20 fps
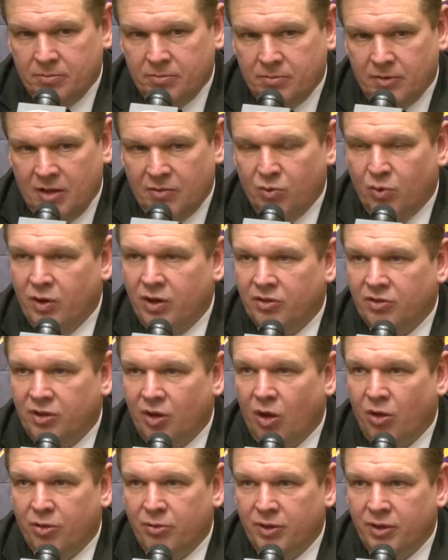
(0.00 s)
They've won us.
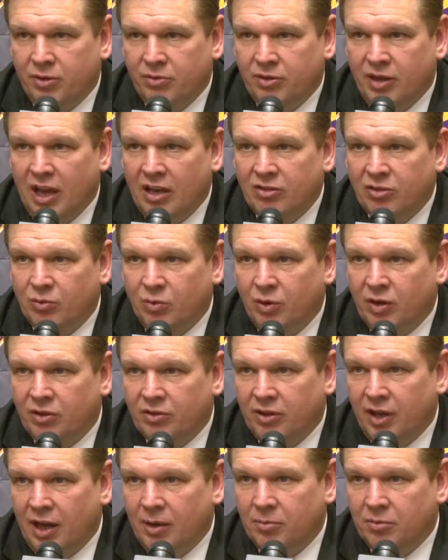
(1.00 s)
All 3 of those guys have won
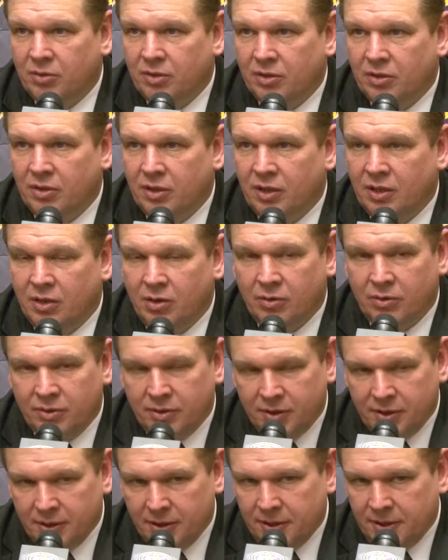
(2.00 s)
us games, and
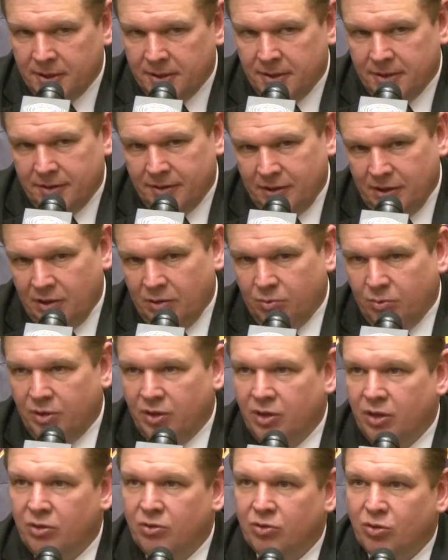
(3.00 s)
then we
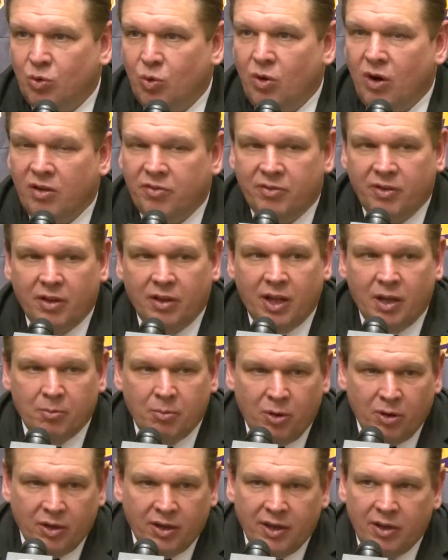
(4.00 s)
couldn't score. I felt like
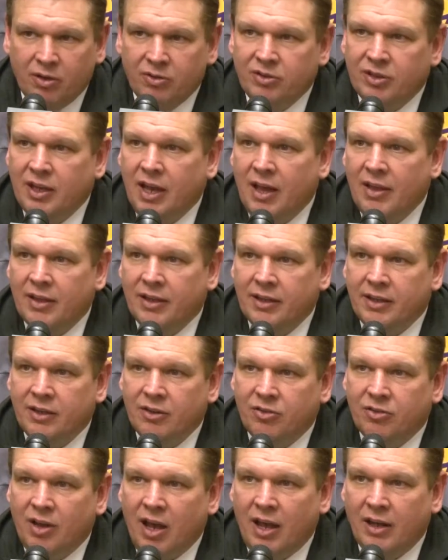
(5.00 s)
Markel's a guy that can hit
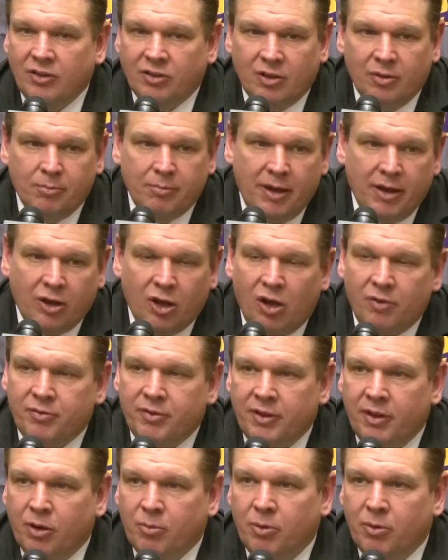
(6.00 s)
a shot. He's coming back off
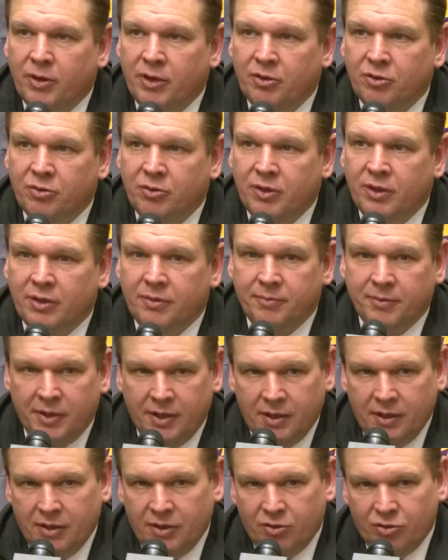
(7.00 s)
the elbow injury, and
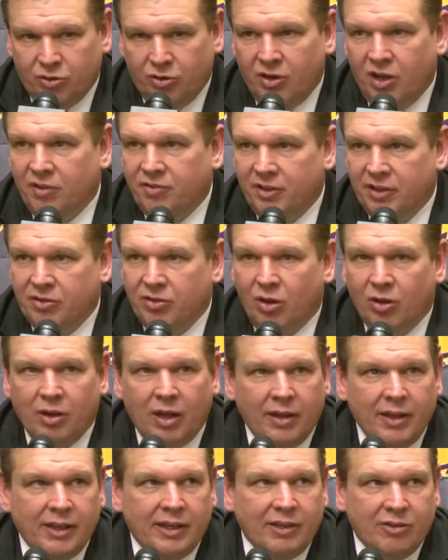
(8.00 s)
sure enough, I
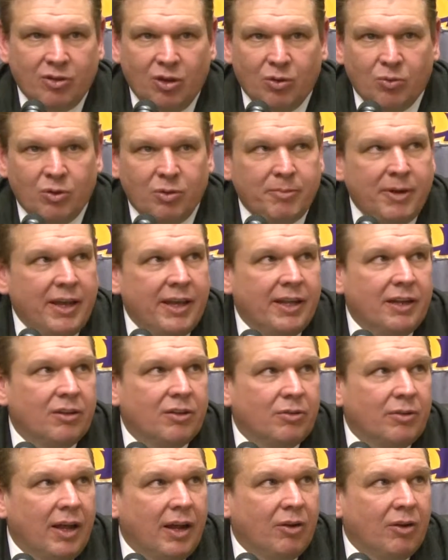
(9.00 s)
think he's the only one that may hit a 3.